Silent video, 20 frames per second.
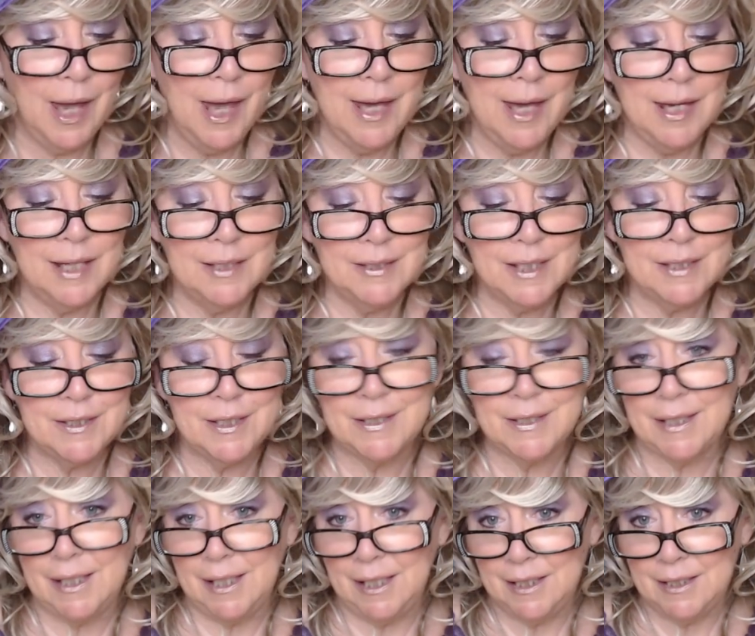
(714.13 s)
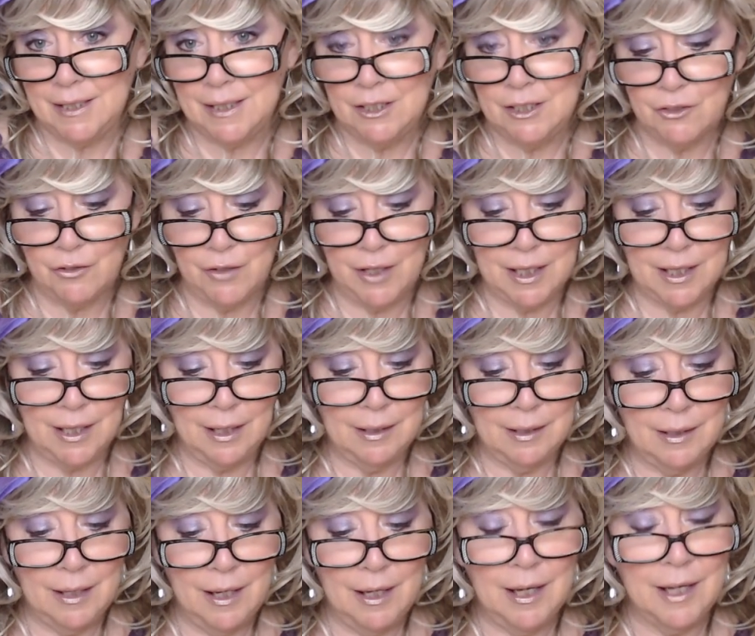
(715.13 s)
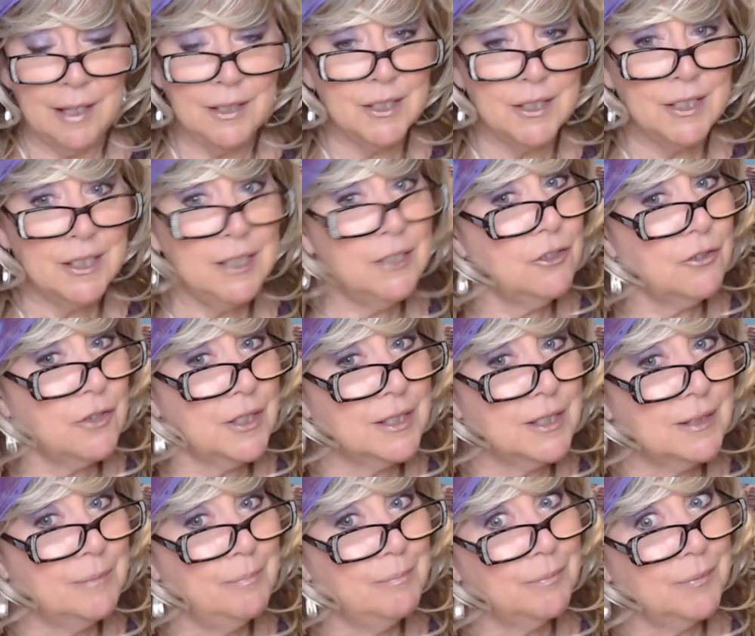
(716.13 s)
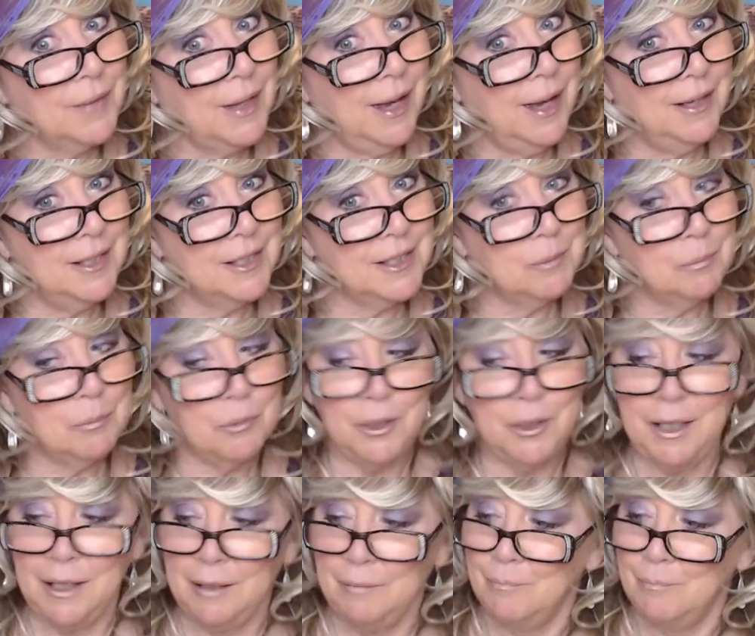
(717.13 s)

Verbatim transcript: It says it's easy drinking, it's citrus, and it's pretty.